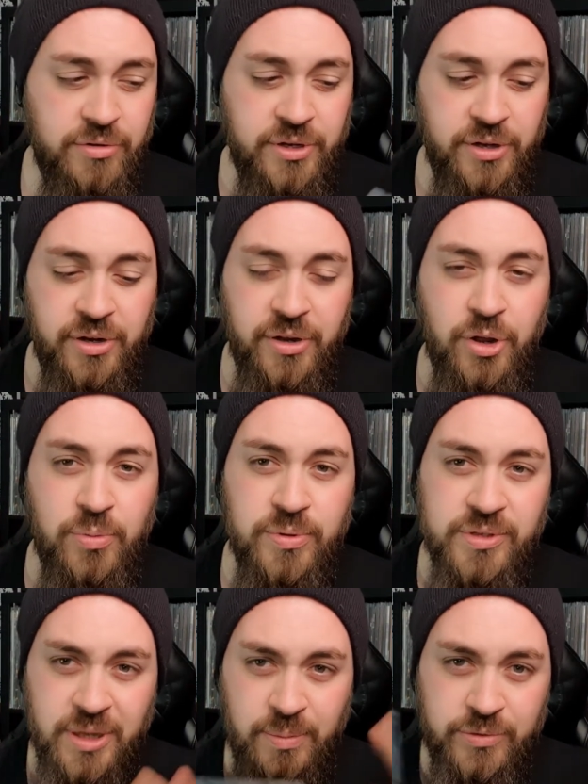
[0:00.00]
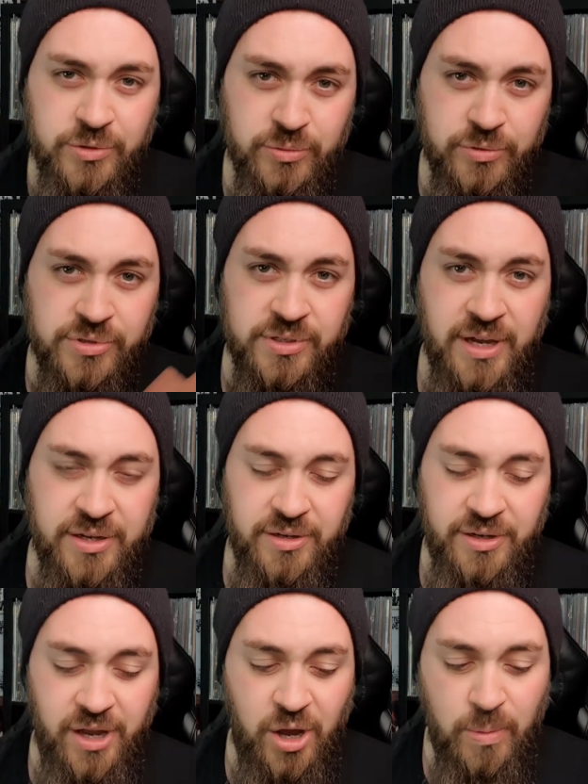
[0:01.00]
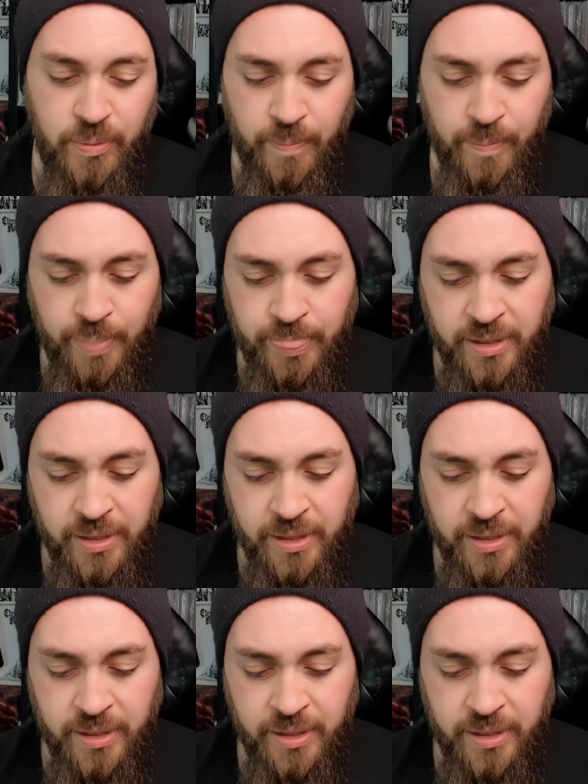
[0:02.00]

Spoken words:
and it kind of opens up towards the end of the album.